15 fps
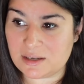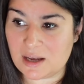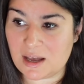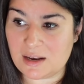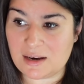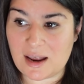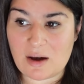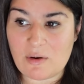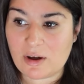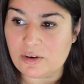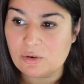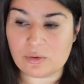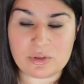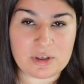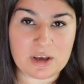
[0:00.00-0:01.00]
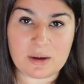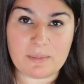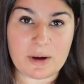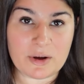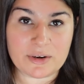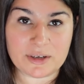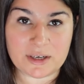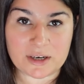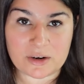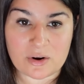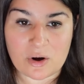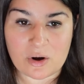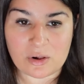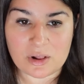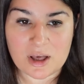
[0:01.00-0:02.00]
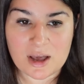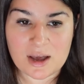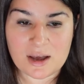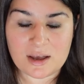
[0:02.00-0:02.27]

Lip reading: and now I don't think about it at all.